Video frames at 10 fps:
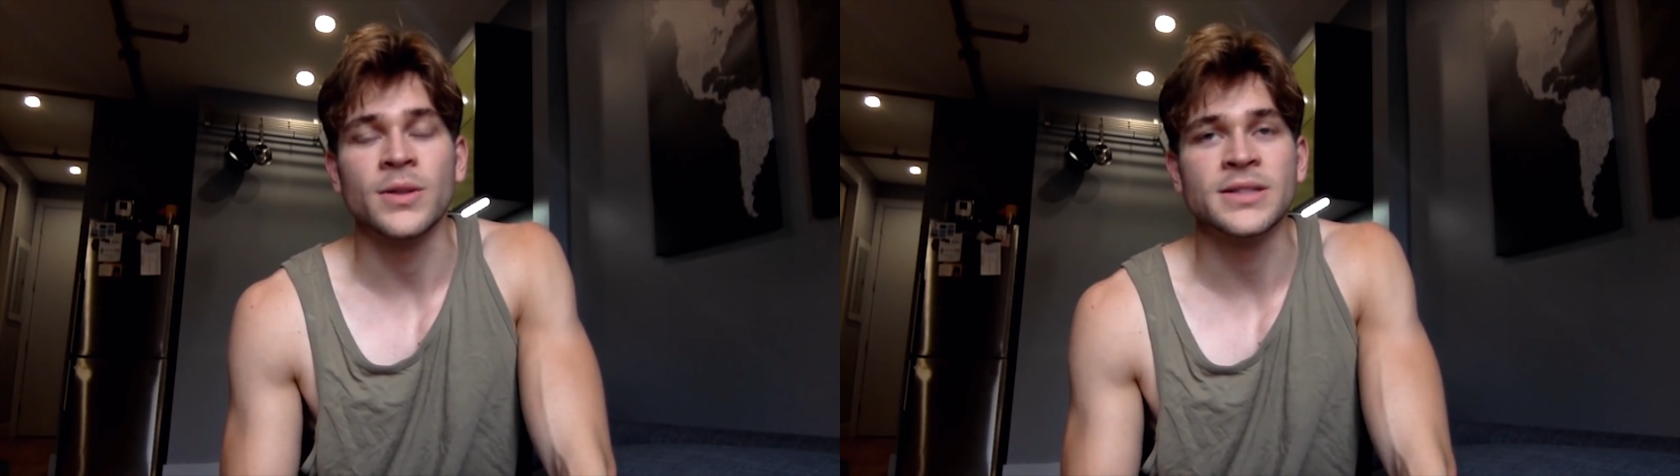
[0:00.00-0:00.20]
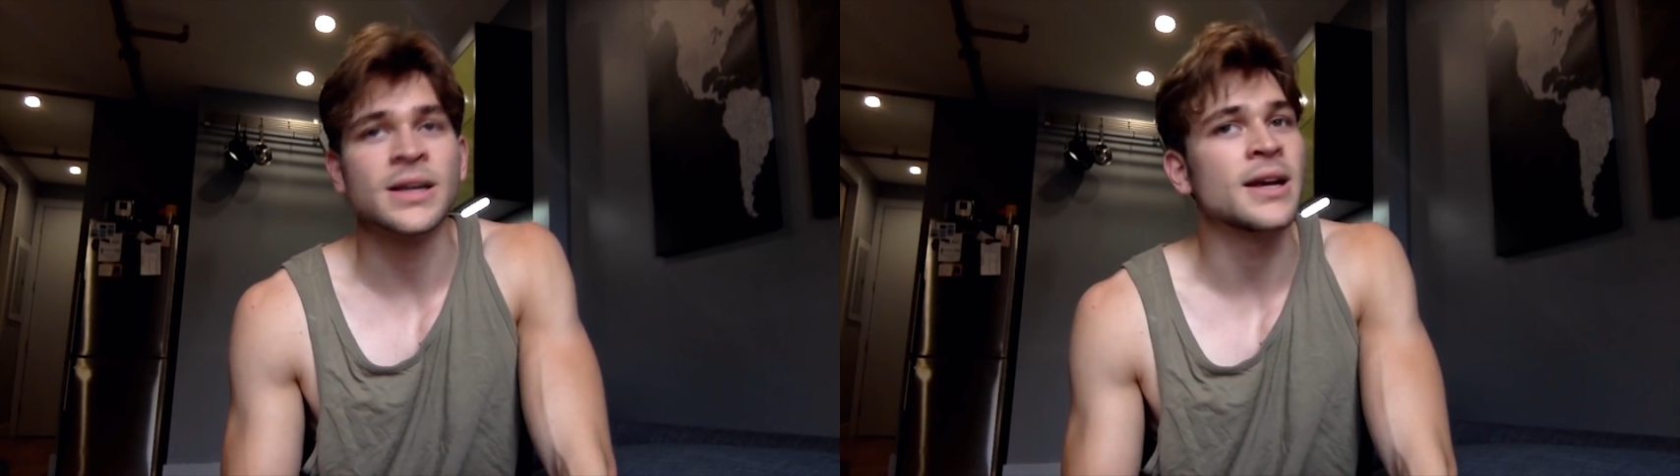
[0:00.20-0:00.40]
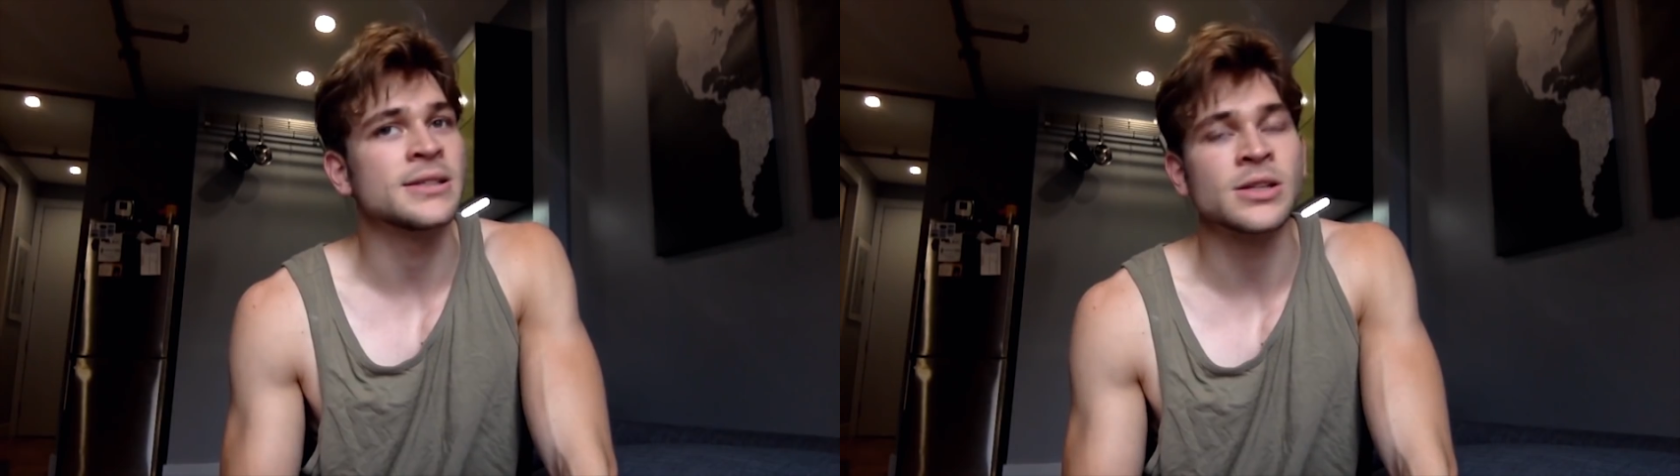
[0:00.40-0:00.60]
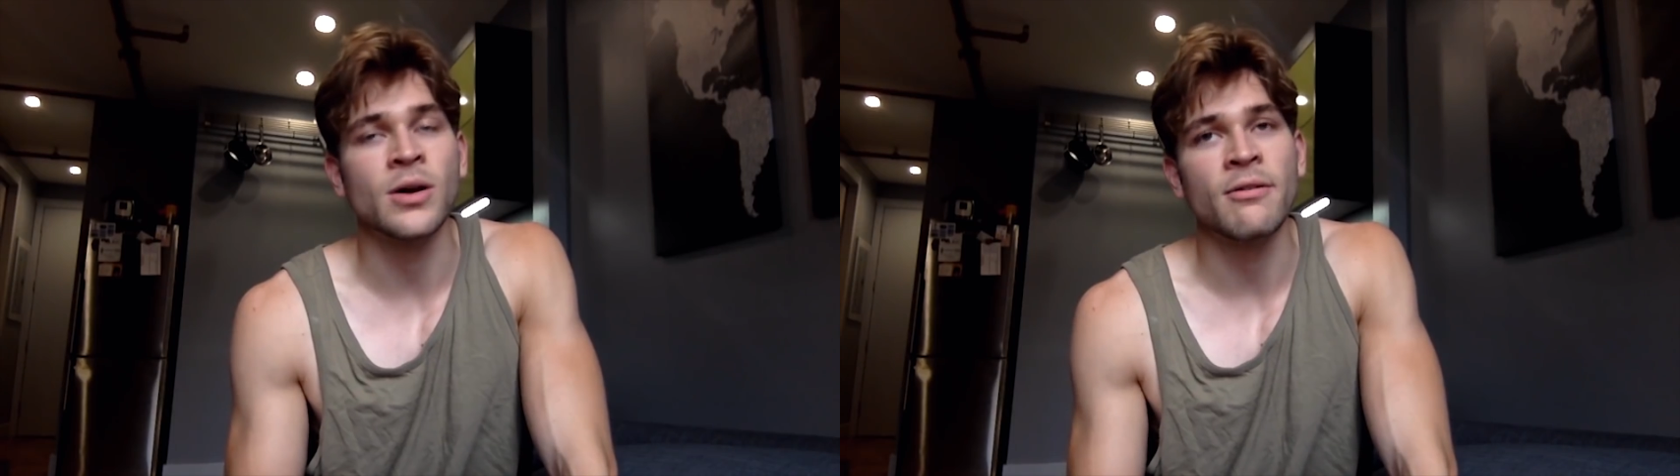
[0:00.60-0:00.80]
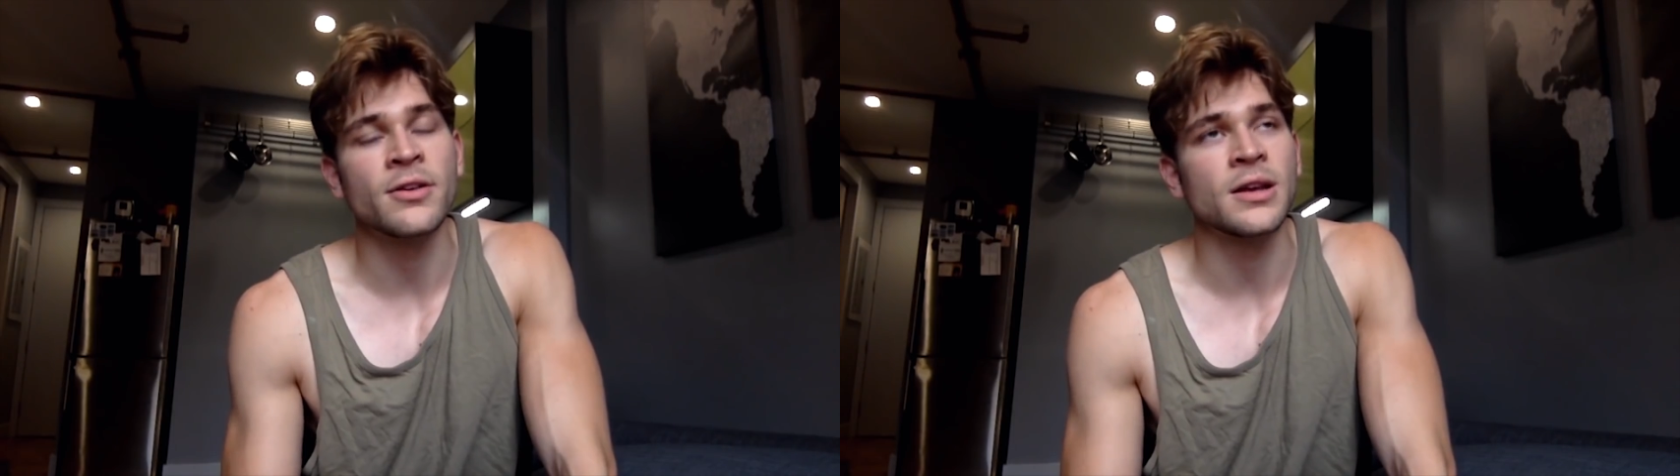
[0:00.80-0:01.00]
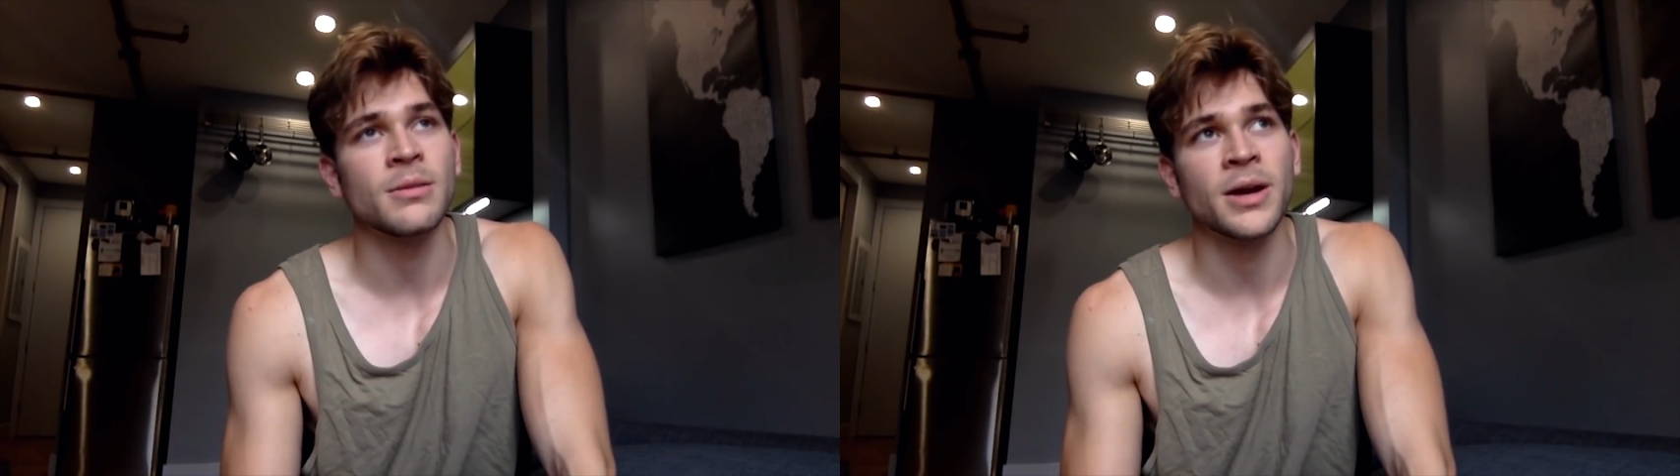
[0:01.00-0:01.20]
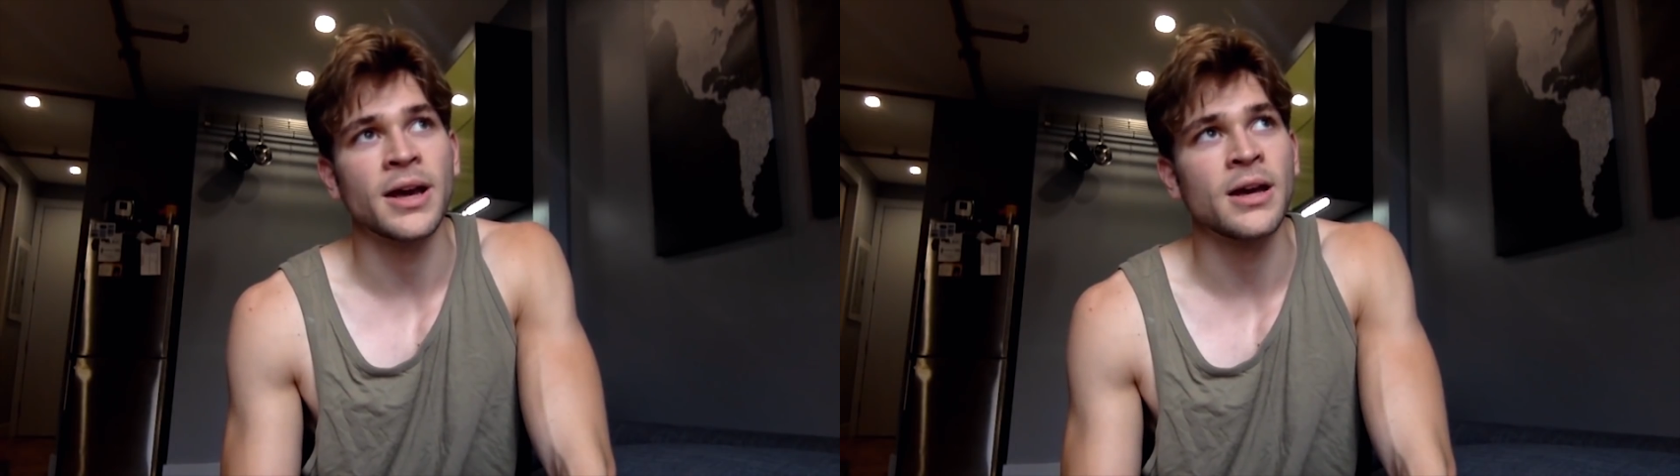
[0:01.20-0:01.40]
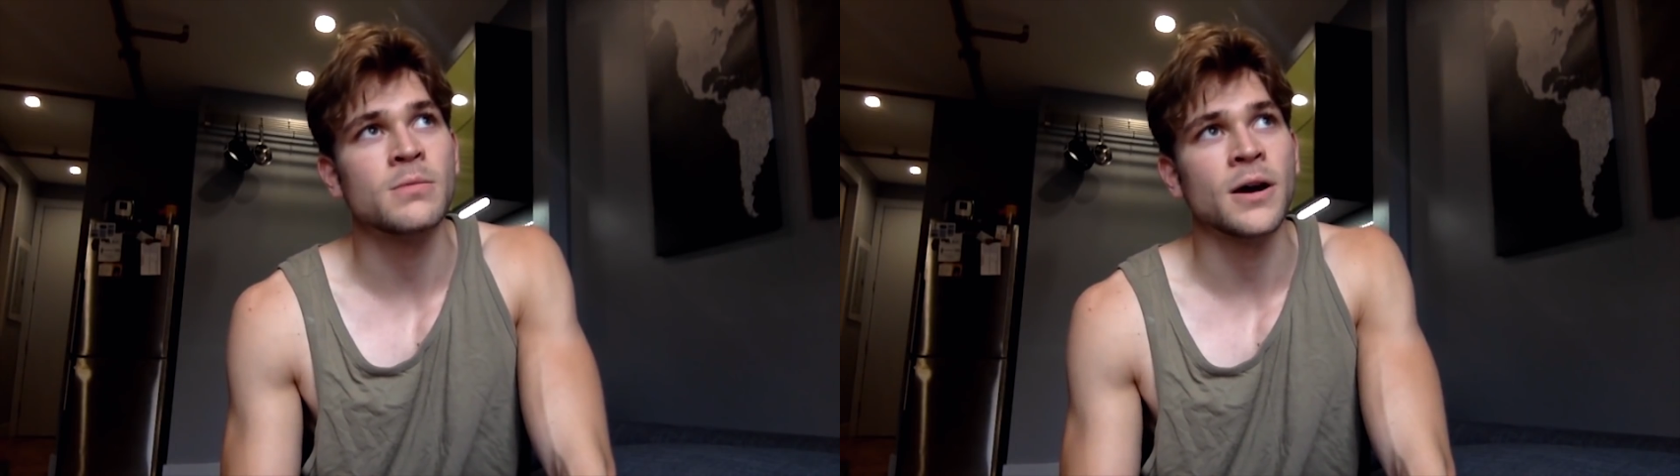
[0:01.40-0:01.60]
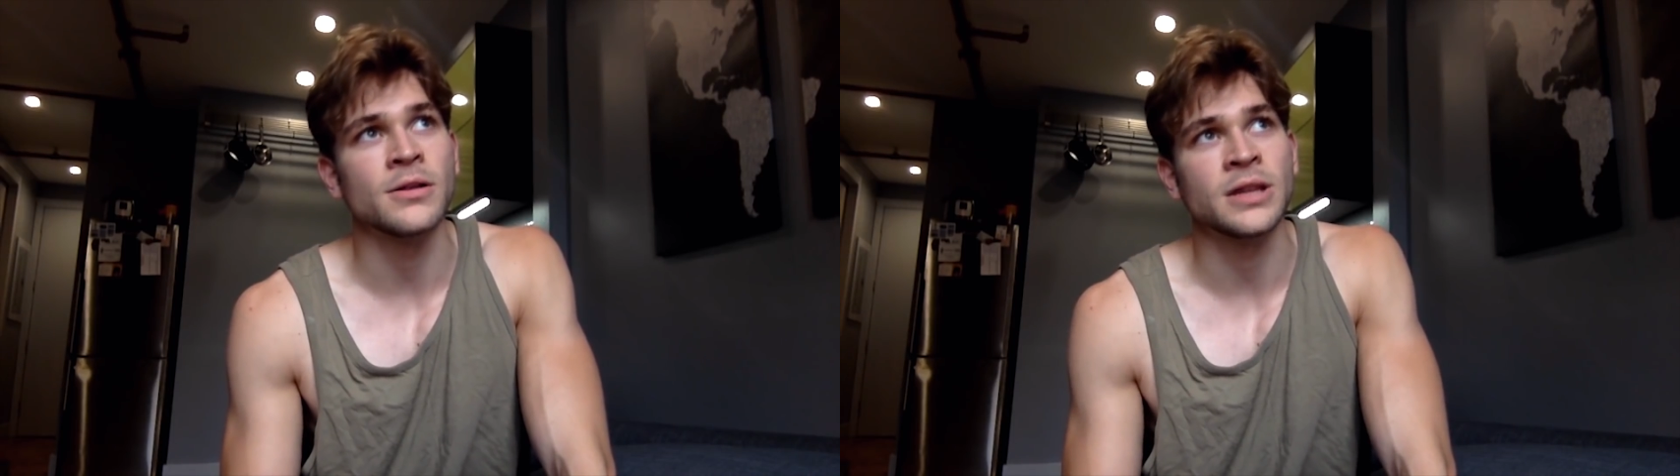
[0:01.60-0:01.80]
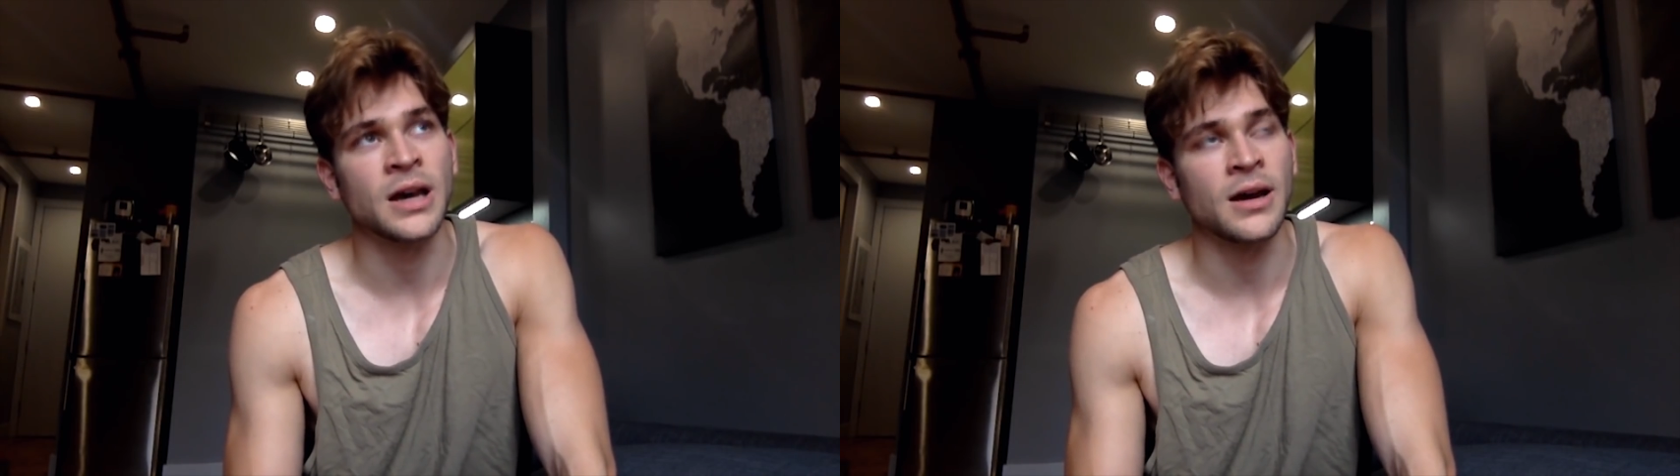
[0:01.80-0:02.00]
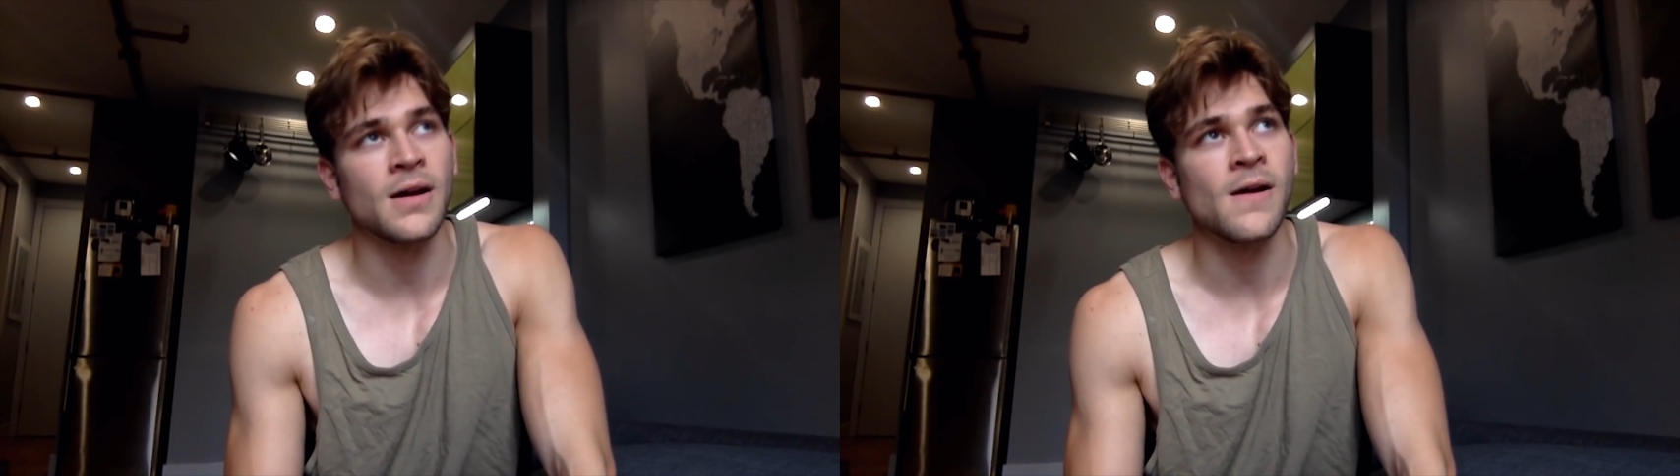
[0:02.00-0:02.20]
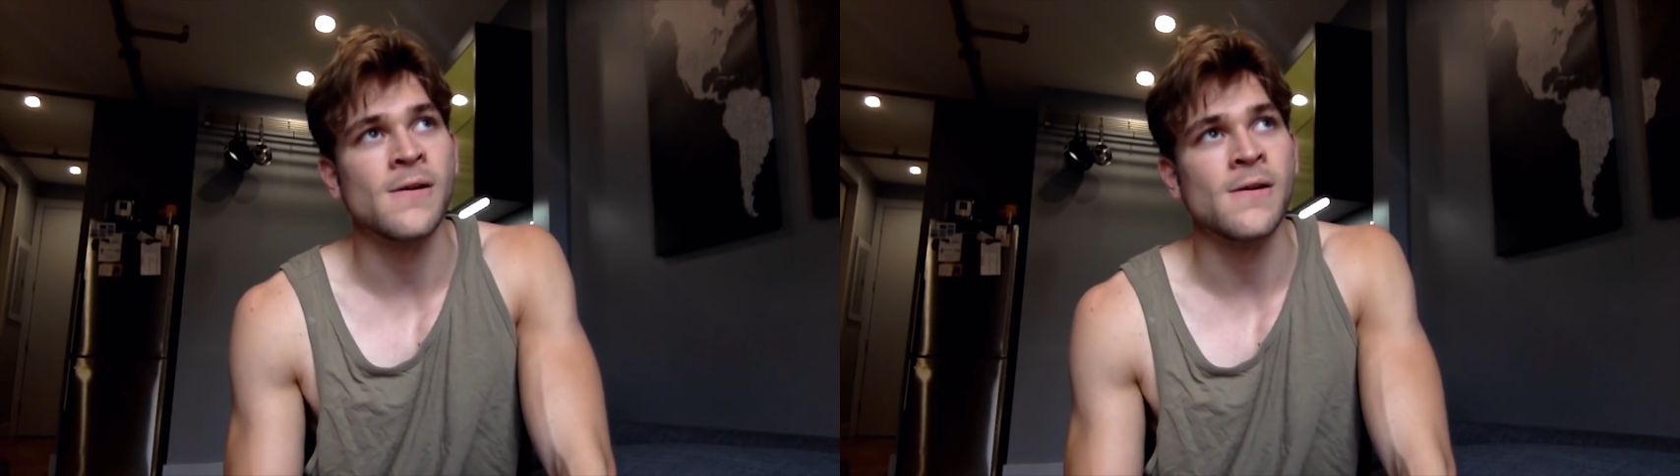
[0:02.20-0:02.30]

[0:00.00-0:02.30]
once again, I so often get in my head about that,